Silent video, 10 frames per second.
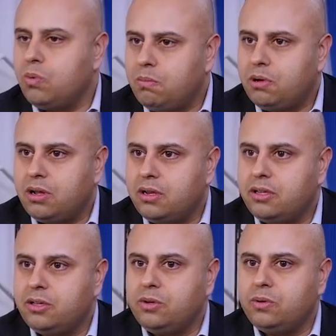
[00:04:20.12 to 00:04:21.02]
one
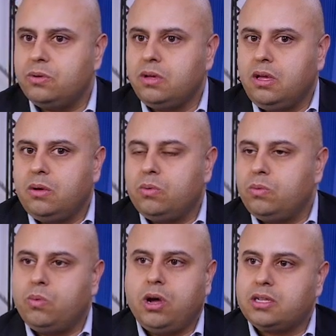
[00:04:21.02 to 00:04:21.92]
partner who
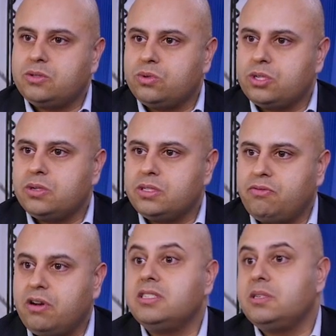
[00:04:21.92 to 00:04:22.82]
worked also as a
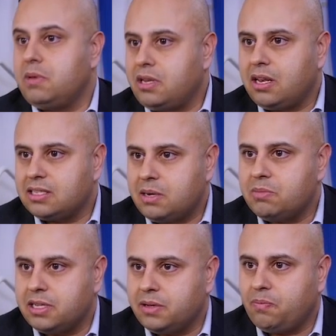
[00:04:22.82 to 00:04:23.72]
forensic medical
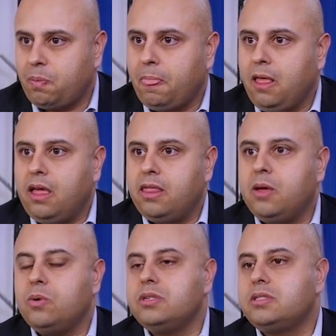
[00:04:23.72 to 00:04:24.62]
examiner.
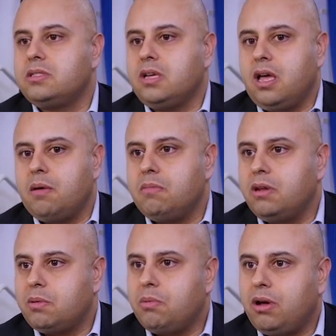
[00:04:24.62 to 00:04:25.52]
There was
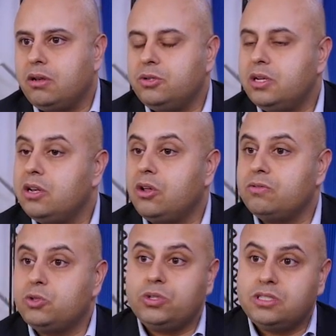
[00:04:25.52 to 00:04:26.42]
another partner who did a lot
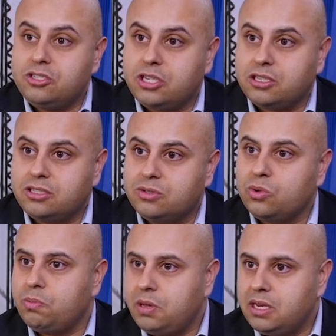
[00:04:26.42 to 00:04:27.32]
of joint injections,
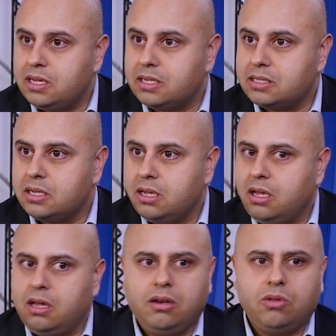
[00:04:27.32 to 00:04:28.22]
orthopaedics.
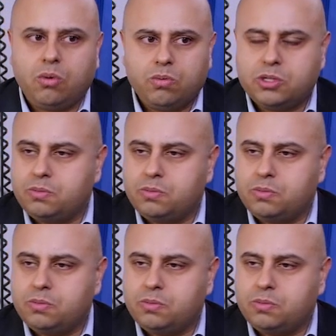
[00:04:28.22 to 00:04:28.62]
Another one was